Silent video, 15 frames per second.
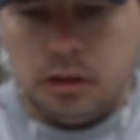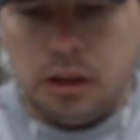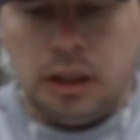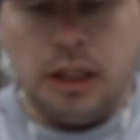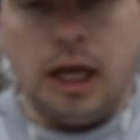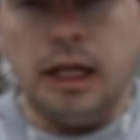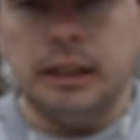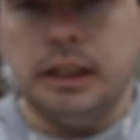
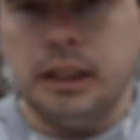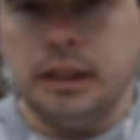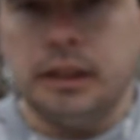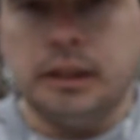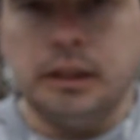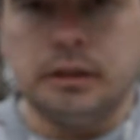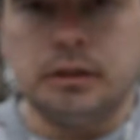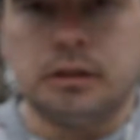an idea of
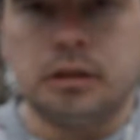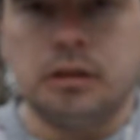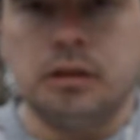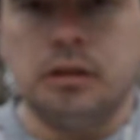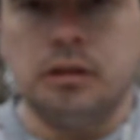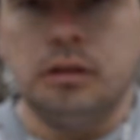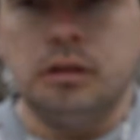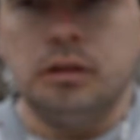things.
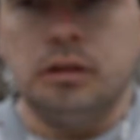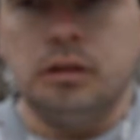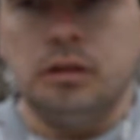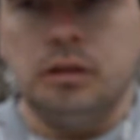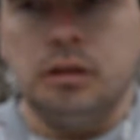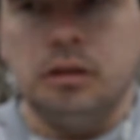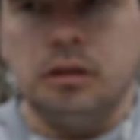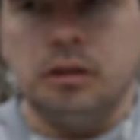
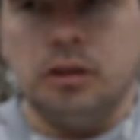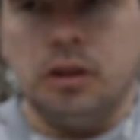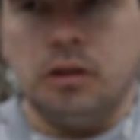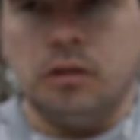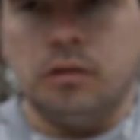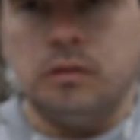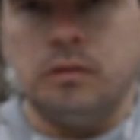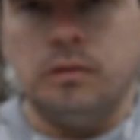
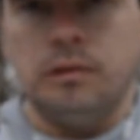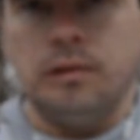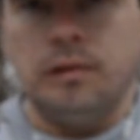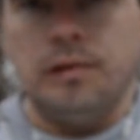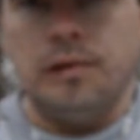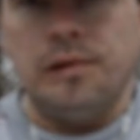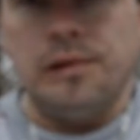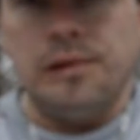So,
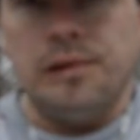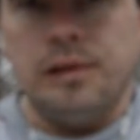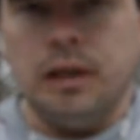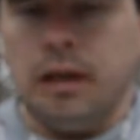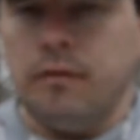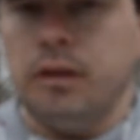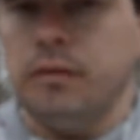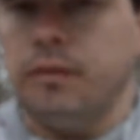
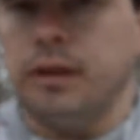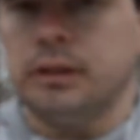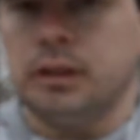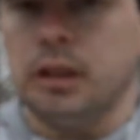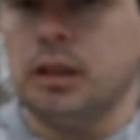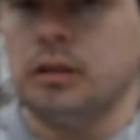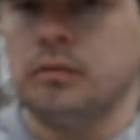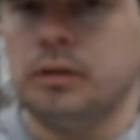even if I
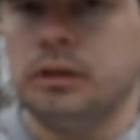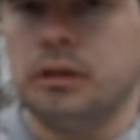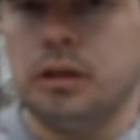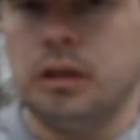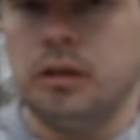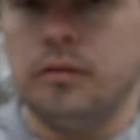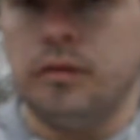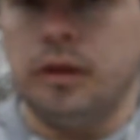stuck on
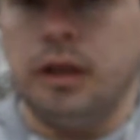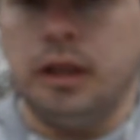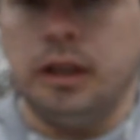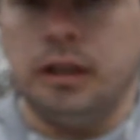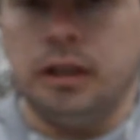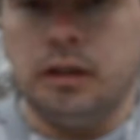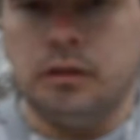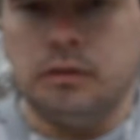reserve, and,
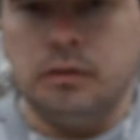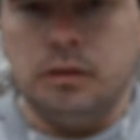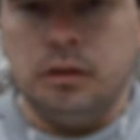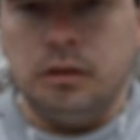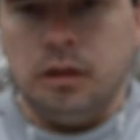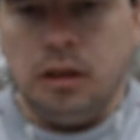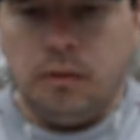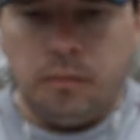you
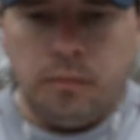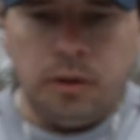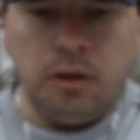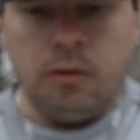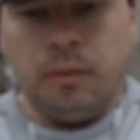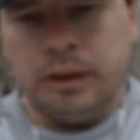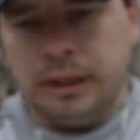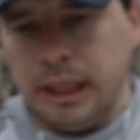
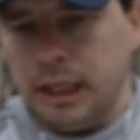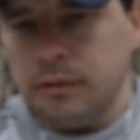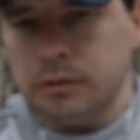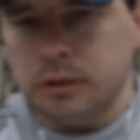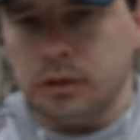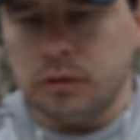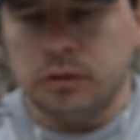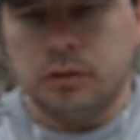know, my dad
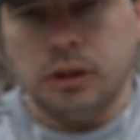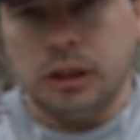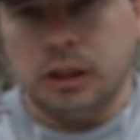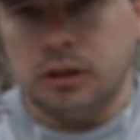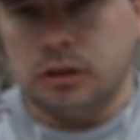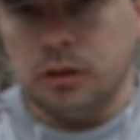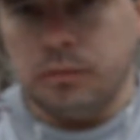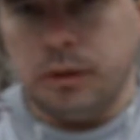was always drinking
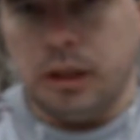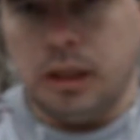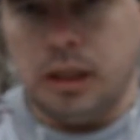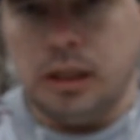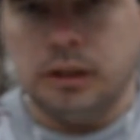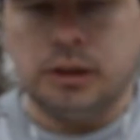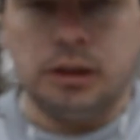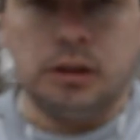so
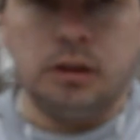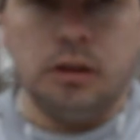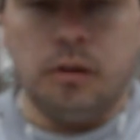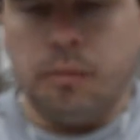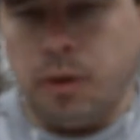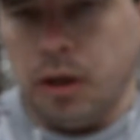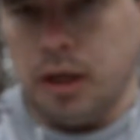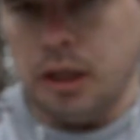much, and, you know,
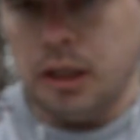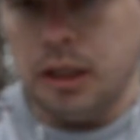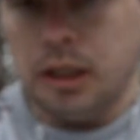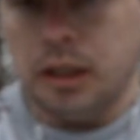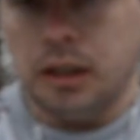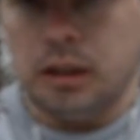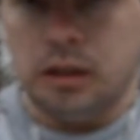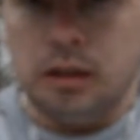
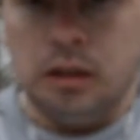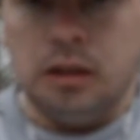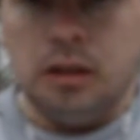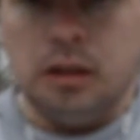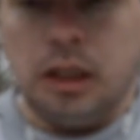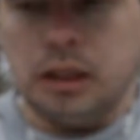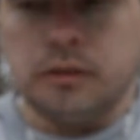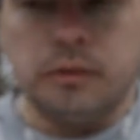partying, and
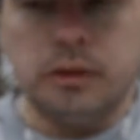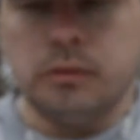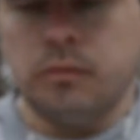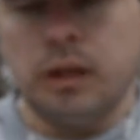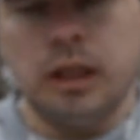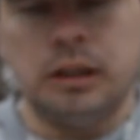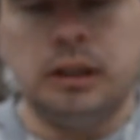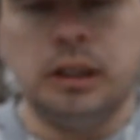that's the reason
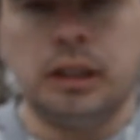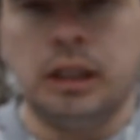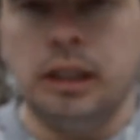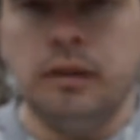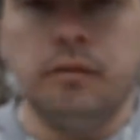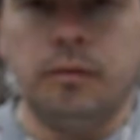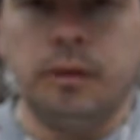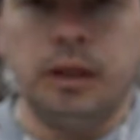why I did
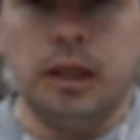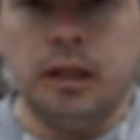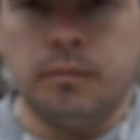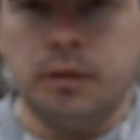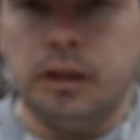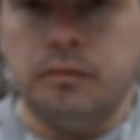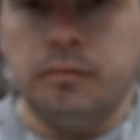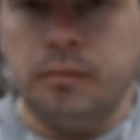leave. I mean, I ended up
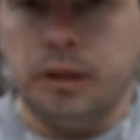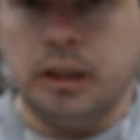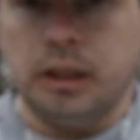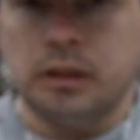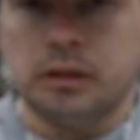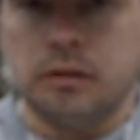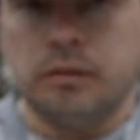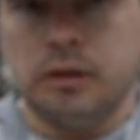leaving
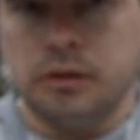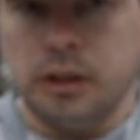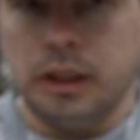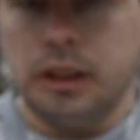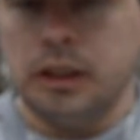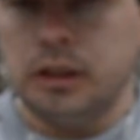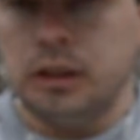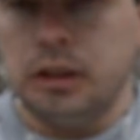because of the
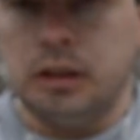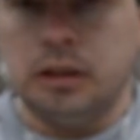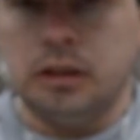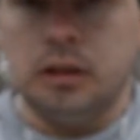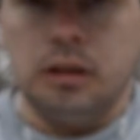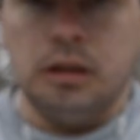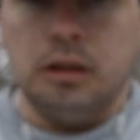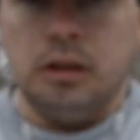drinking and,
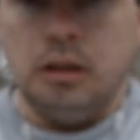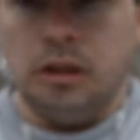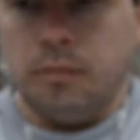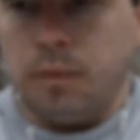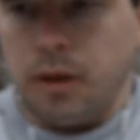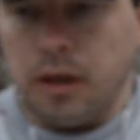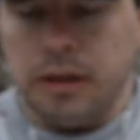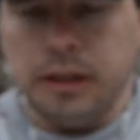you know,
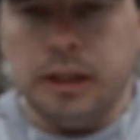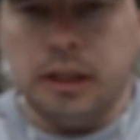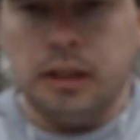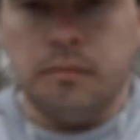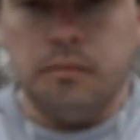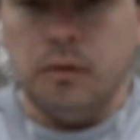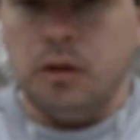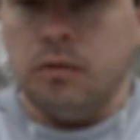partying
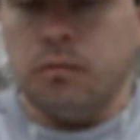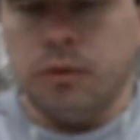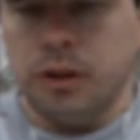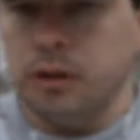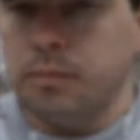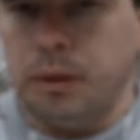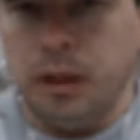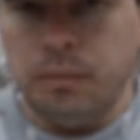and
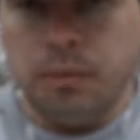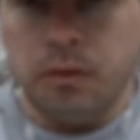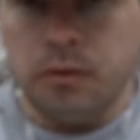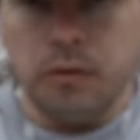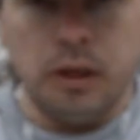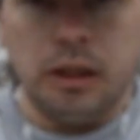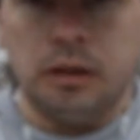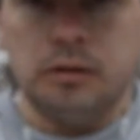weird people
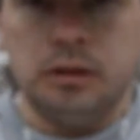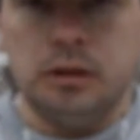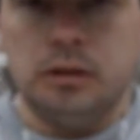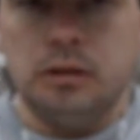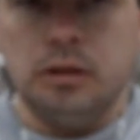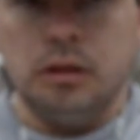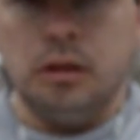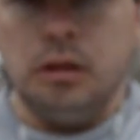around, and,
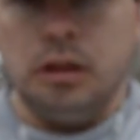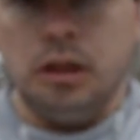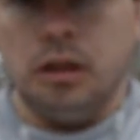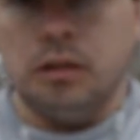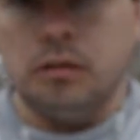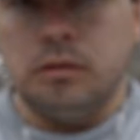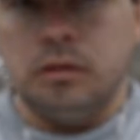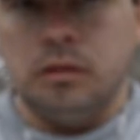you
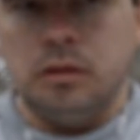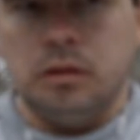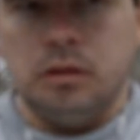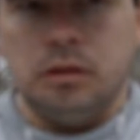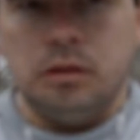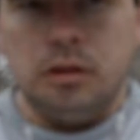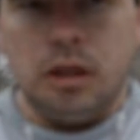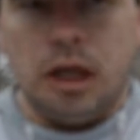know,
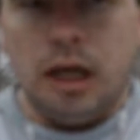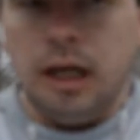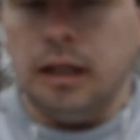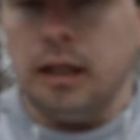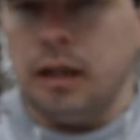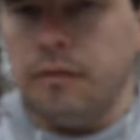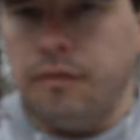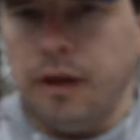I had a
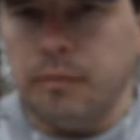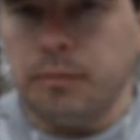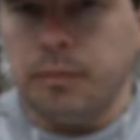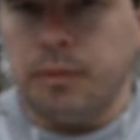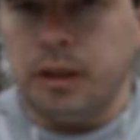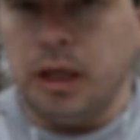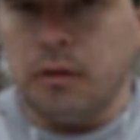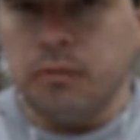lot of family,
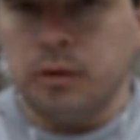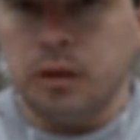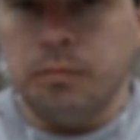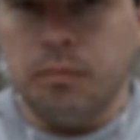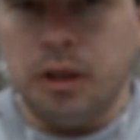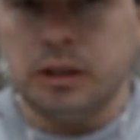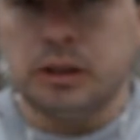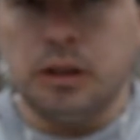but not really
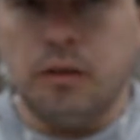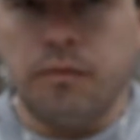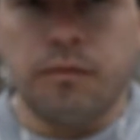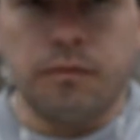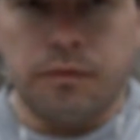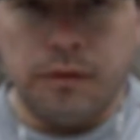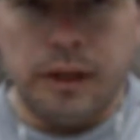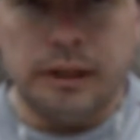much of
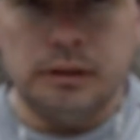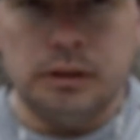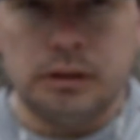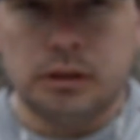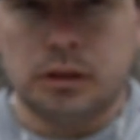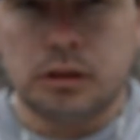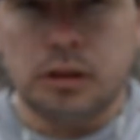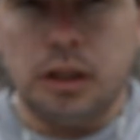
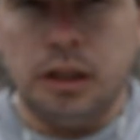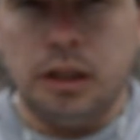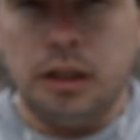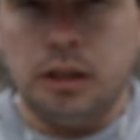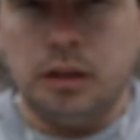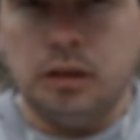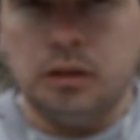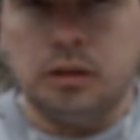friends,
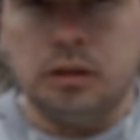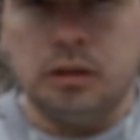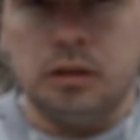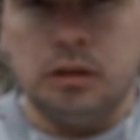and